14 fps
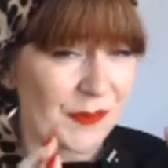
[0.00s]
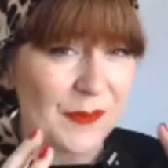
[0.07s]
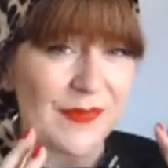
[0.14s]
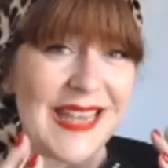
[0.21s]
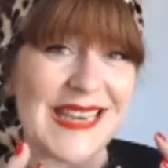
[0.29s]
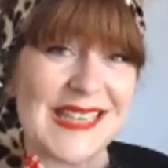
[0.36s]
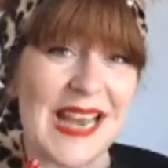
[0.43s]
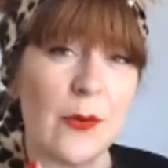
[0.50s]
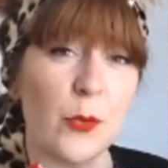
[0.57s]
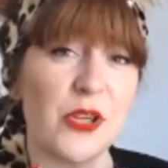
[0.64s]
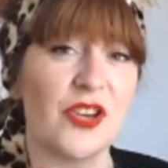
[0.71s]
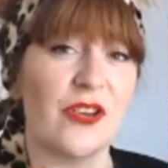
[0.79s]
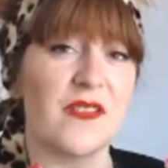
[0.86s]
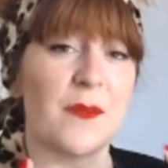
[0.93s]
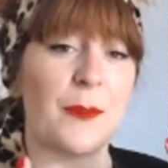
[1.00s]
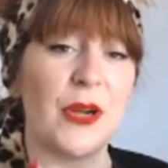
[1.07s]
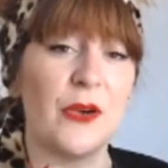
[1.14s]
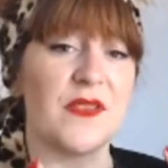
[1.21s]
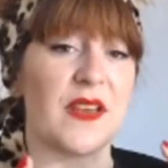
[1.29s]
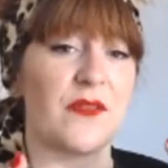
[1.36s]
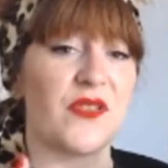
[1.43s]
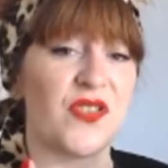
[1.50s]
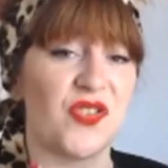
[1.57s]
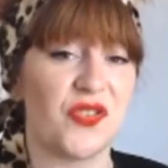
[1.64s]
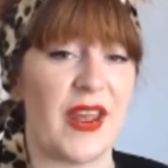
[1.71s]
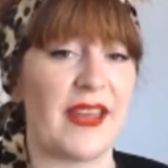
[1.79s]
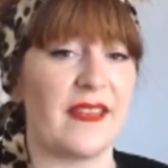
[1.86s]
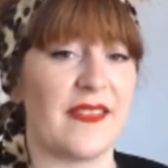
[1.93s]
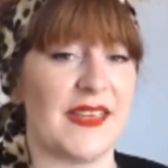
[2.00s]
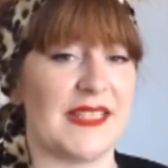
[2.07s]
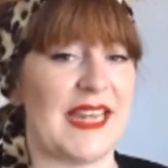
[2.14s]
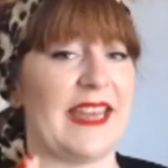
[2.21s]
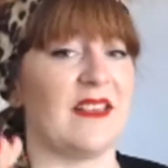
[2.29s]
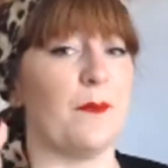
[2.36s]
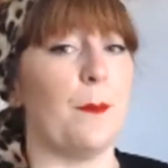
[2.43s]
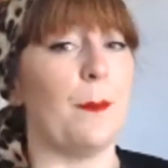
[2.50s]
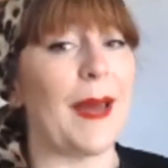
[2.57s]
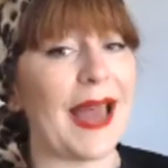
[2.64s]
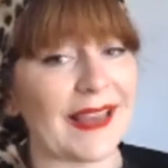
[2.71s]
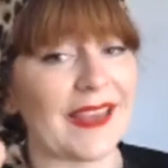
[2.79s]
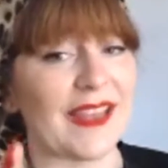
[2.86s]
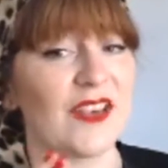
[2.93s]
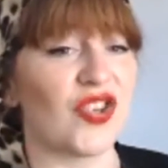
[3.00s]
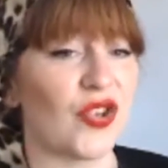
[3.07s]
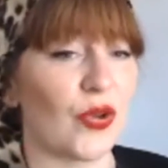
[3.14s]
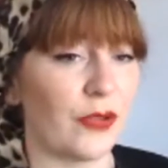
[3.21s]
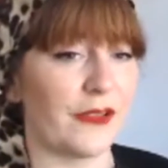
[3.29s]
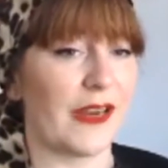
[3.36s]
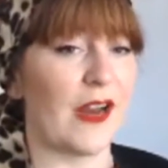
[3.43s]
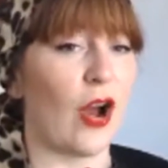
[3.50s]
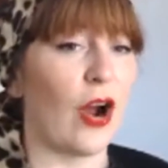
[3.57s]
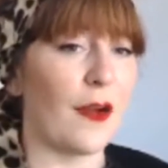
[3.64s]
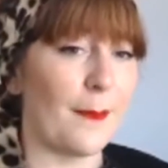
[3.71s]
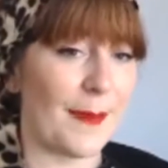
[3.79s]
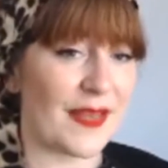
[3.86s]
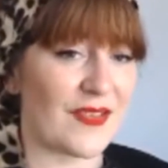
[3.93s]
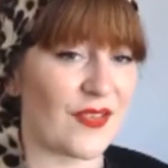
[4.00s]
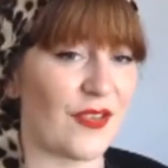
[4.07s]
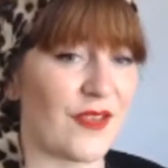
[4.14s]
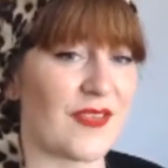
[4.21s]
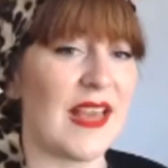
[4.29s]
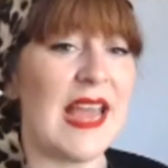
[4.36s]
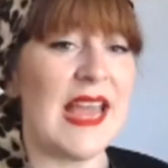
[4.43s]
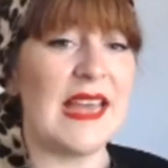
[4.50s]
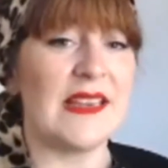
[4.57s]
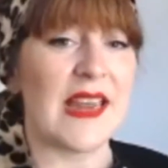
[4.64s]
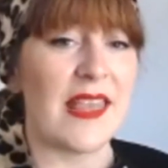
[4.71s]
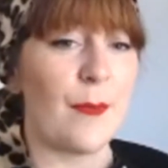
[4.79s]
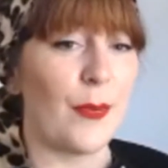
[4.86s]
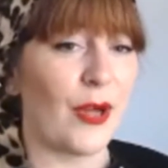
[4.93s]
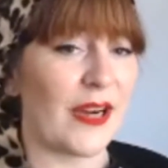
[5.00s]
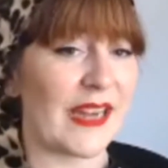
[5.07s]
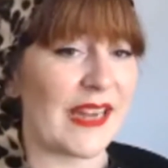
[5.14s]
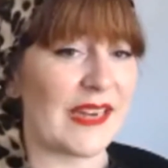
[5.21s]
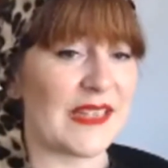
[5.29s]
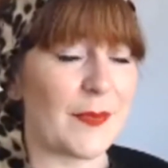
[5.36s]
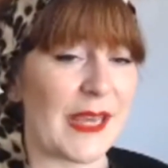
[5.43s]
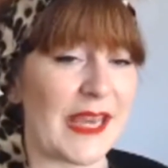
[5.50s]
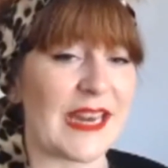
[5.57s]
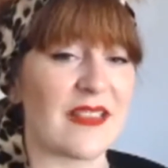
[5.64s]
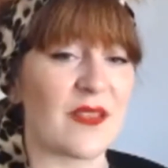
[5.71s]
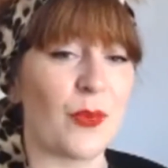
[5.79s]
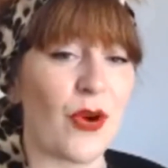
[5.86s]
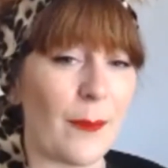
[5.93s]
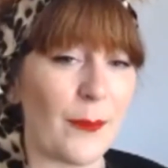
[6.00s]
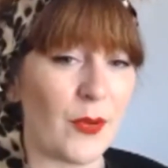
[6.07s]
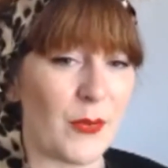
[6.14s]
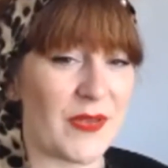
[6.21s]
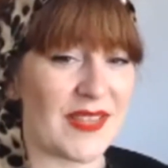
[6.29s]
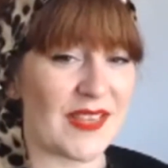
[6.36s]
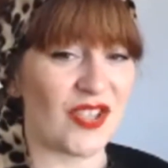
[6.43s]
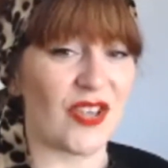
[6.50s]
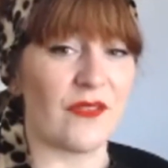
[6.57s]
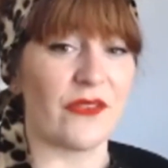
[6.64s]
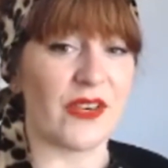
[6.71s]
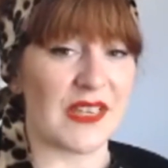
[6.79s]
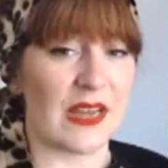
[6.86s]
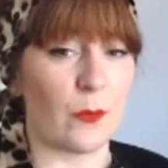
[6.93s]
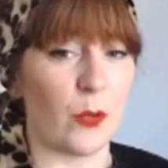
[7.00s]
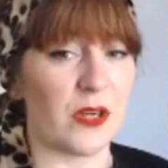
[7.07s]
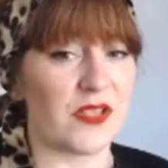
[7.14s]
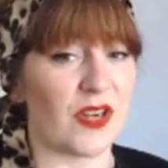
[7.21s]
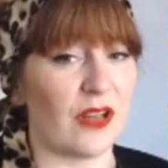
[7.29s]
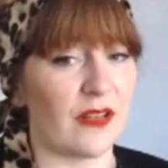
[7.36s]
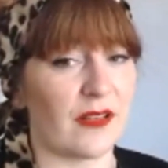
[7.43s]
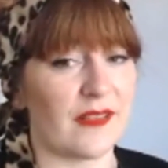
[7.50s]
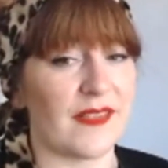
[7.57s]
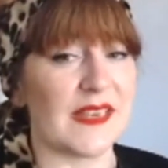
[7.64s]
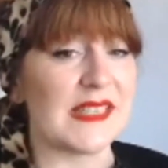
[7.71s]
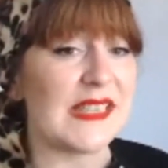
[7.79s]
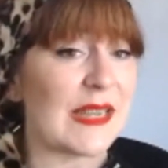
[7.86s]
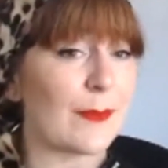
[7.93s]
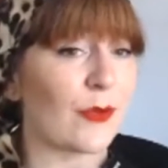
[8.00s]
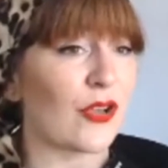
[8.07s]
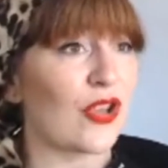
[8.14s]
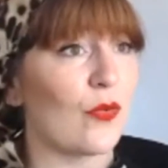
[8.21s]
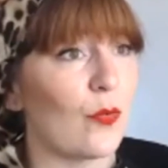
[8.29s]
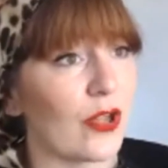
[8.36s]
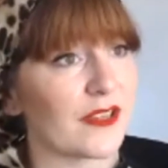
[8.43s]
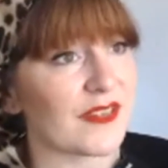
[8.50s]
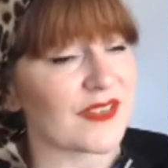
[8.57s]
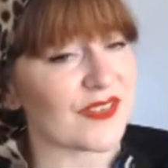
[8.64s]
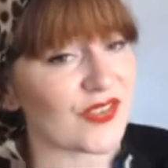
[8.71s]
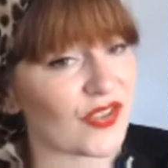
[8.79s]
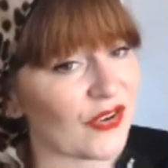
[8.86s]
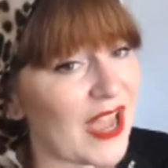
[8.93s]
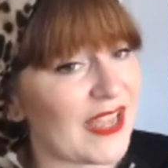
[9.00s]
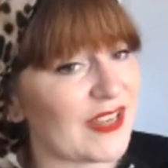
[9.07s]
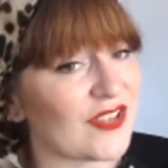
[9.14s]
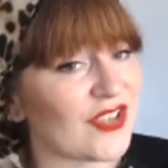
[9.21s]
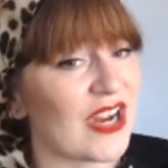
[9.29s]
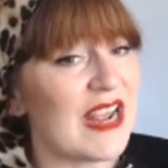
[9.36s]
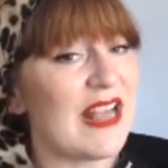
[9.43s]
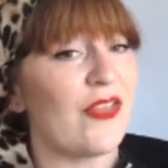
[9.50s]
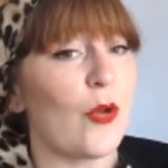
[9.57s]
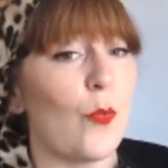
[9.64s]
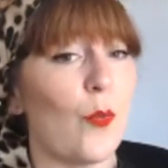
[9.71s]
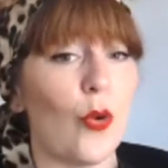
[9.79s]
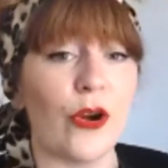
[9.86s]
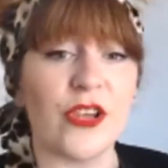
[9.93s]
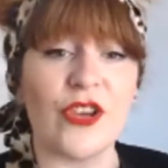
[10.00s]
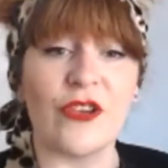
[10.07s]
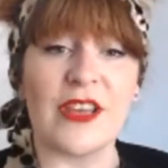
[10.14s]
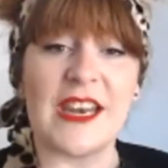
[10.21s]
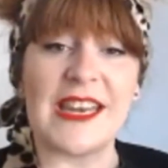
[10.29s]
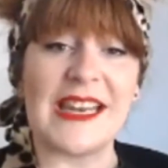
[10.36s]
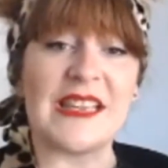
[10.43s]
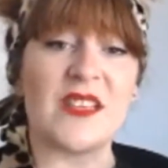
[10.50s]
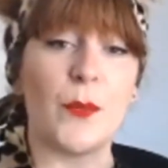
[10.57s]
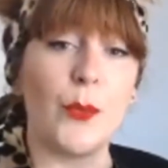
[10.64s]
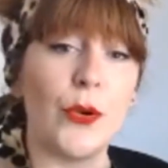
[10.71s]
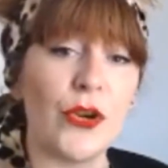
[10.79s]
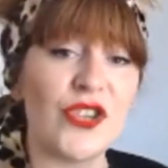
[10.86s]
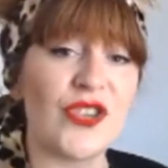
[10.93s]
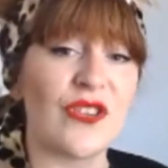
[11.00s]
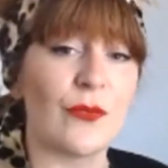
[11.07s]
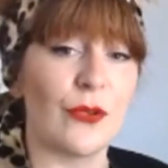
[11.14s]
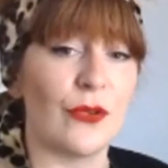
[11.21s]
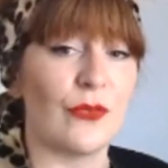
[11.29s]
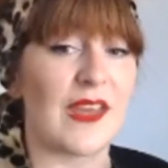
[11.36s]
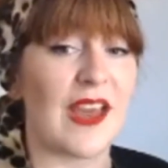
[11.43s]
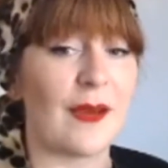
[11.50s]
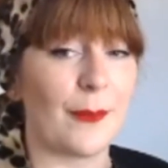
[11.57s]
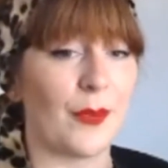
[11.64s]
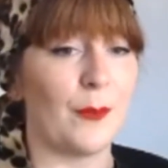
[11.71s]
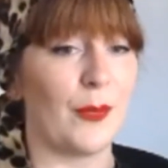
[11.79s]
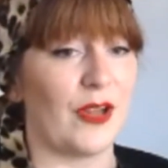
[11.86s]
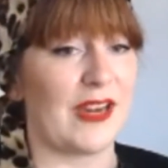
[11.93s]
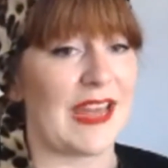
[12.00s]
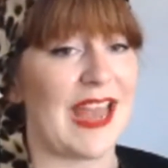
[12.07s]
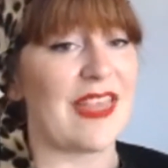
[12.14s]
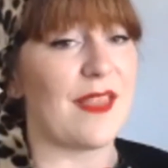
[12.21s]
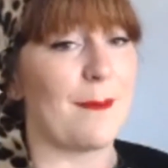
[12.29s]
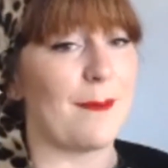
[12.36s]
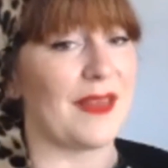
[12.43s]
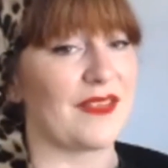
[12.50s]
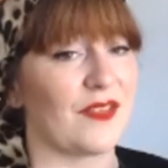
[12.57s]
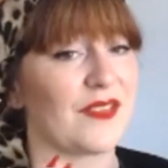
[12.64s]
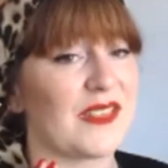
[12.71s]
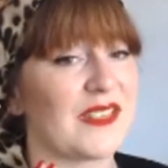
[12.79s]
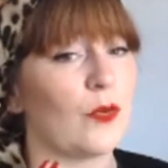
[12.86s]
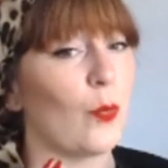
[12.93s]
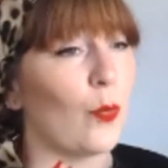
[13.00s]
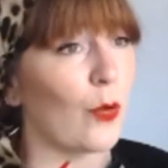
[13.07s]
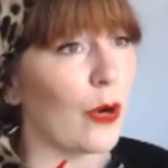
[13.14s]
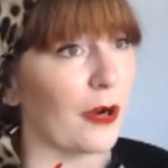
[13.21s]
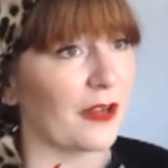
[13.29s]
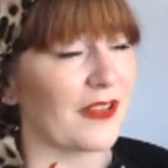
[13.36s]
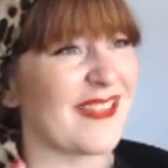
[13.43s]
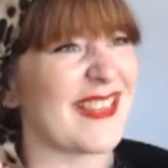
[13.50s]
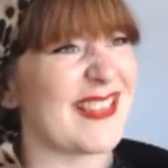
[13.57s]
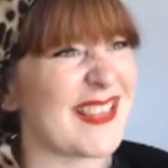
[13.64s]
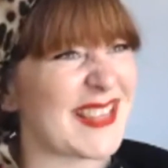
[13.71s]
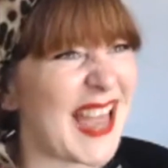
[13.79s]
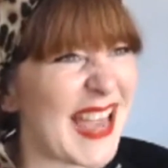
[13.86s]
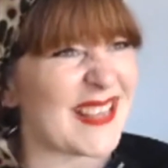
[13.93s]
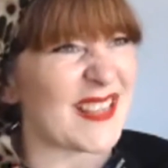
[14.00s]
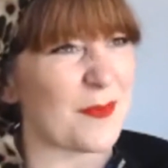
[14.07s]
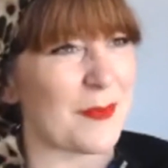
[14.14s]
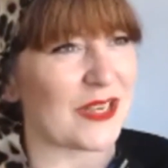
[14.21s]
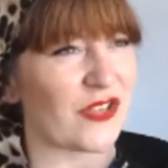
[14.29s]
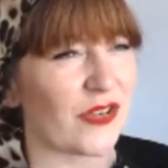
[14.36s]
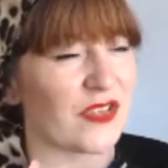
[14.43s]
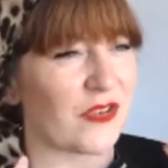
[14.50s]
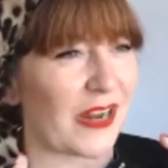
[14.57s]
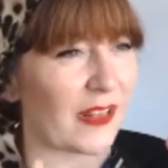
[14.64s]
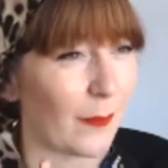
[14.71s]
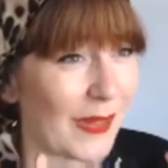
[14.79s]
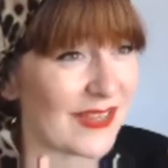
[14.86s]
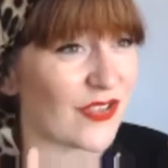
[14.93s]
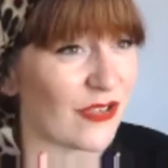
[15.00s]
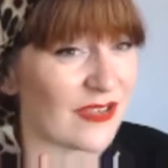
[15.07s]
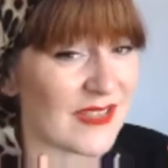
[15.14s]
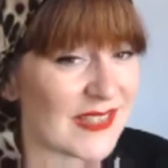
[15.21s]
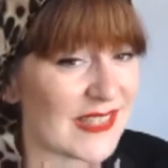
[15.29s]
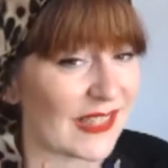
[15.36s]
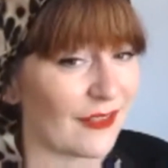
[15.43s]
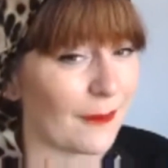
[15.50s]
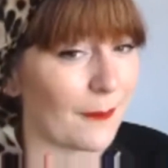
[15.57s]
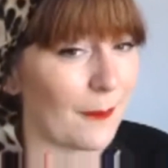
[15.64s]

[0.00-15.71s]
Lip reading: Downward dog is a pose of strength. It takes back and shoulder and arm muscles in the body to be in its proper position for downward dog. The deeper you want to stretch, the more you're going to need to push through the upper body and the muscles to work. And this is isometric strength because you're still.